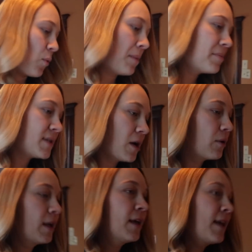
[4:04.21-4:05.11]
a wimp,
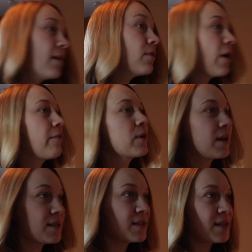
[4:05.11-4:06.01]
so even though
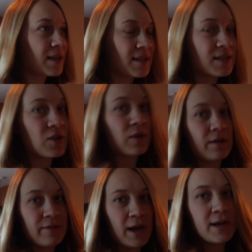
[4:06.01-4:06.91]
everyone else thinks it's
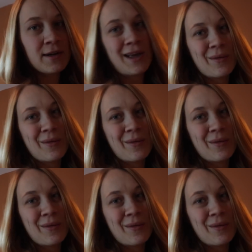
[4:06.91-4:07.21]
totally fine,